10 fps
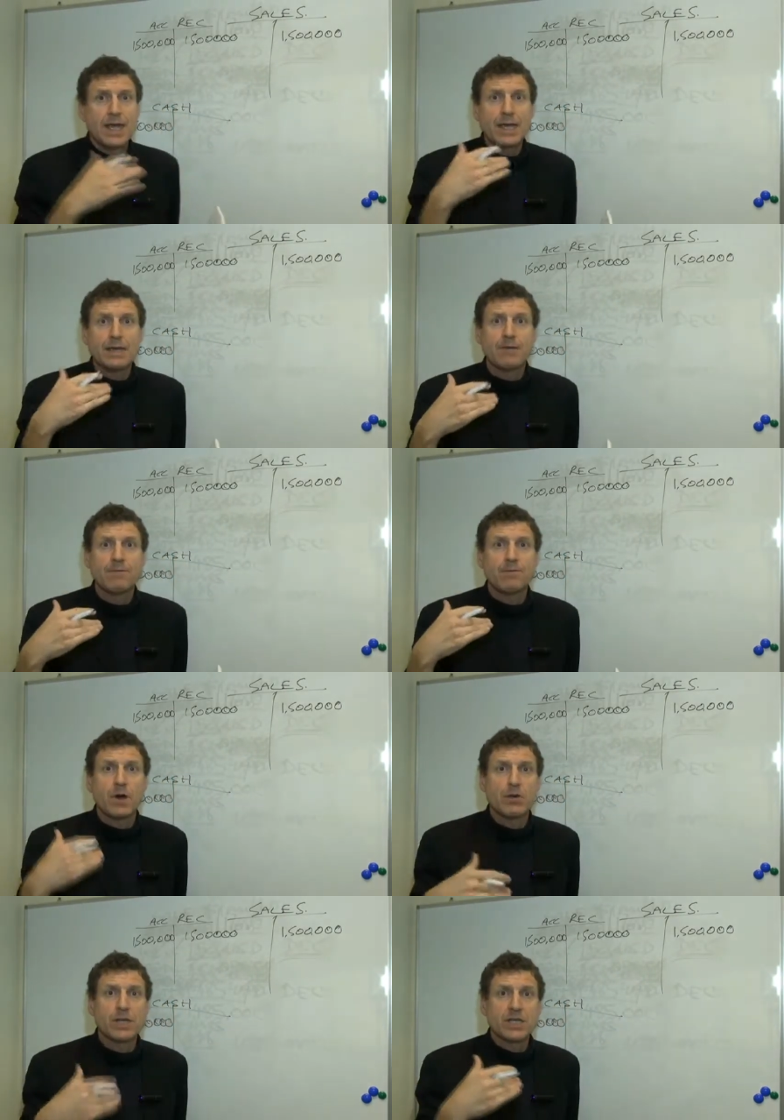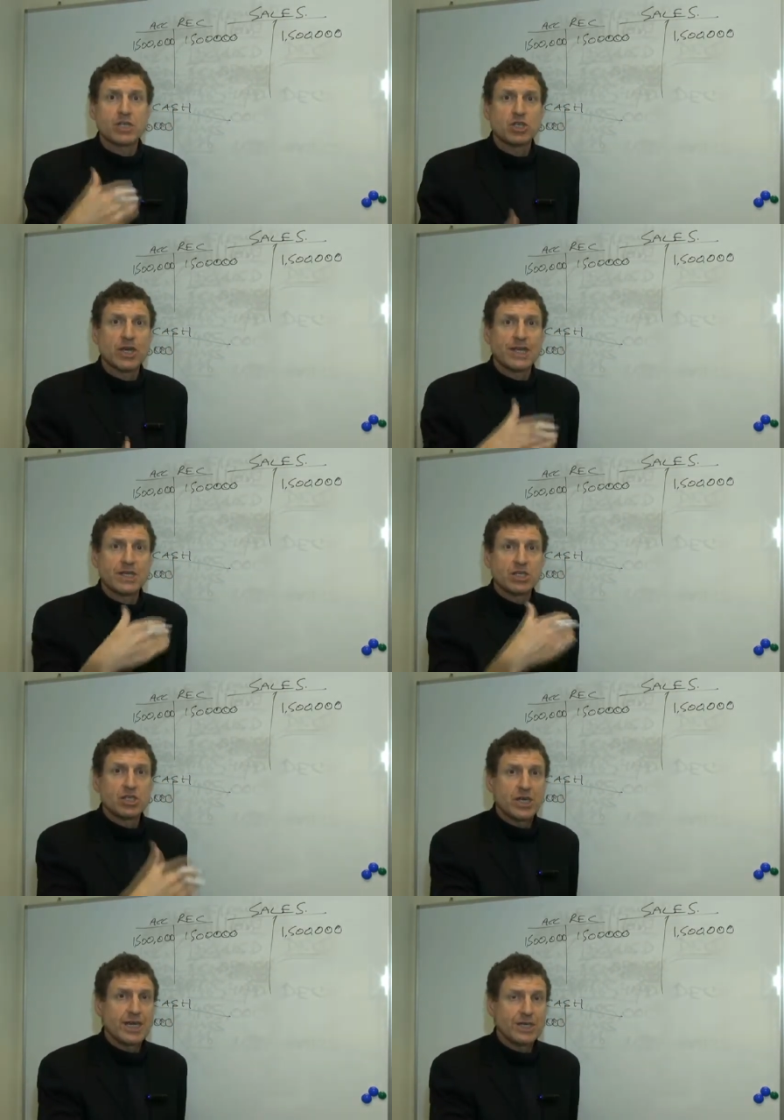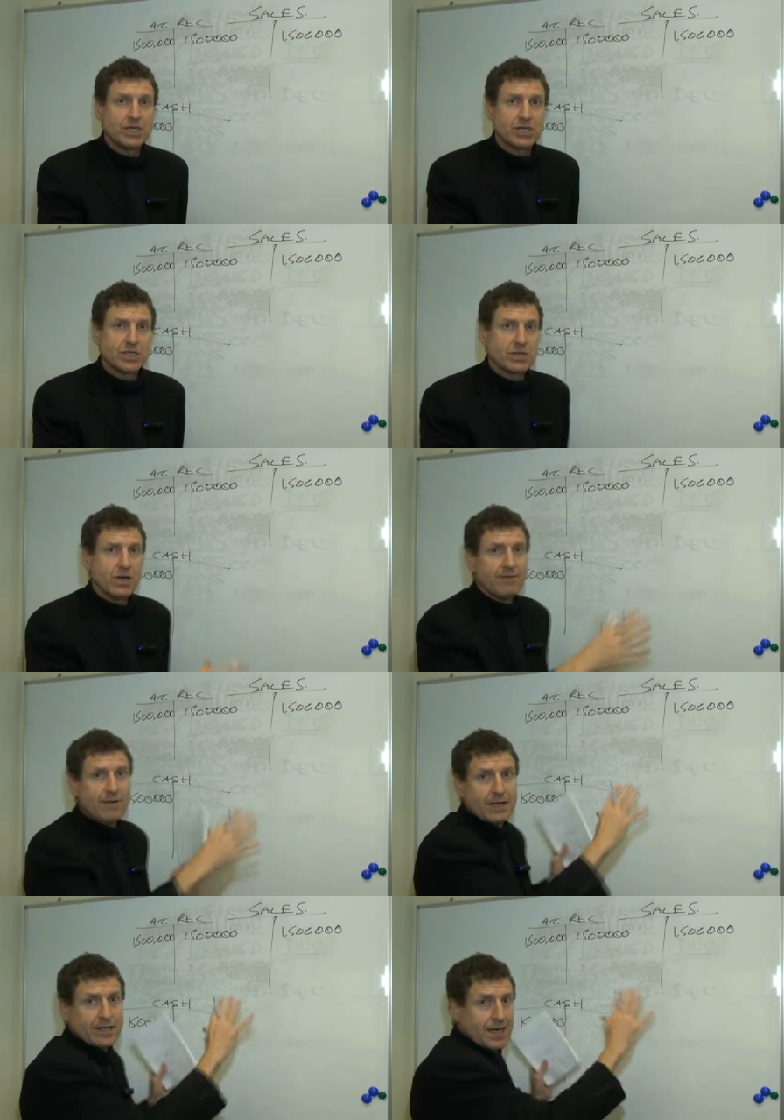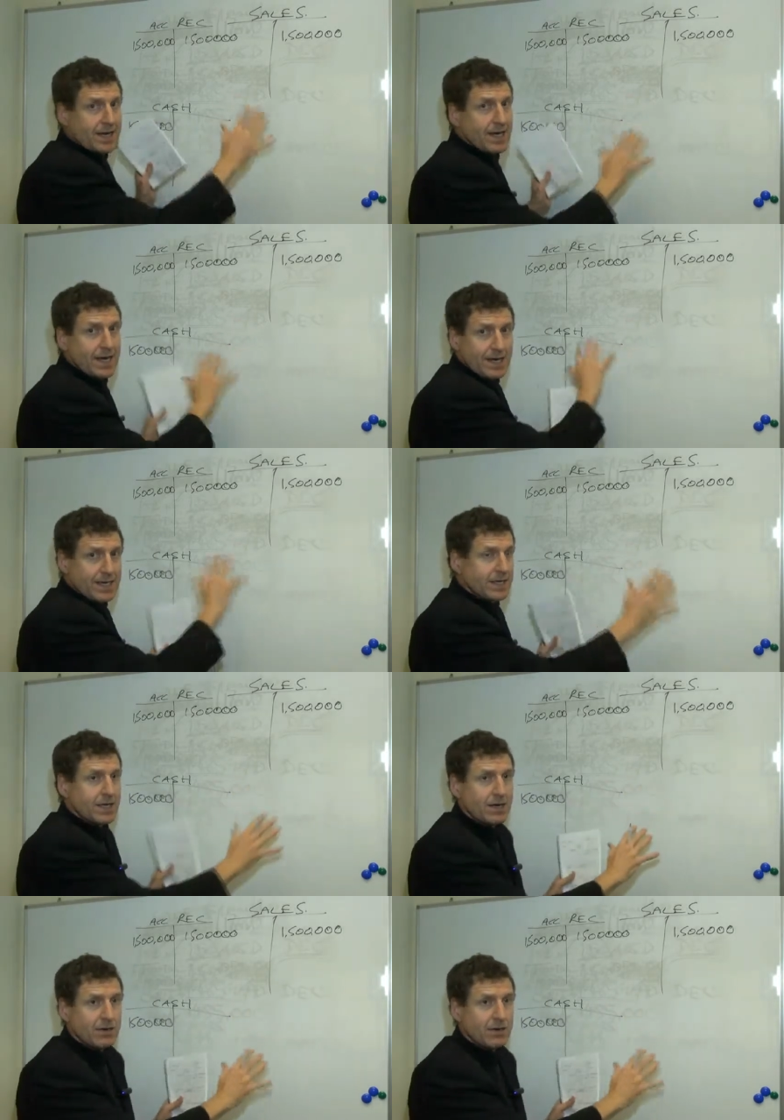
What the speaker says: any foreign exchange changes, and I haven't done any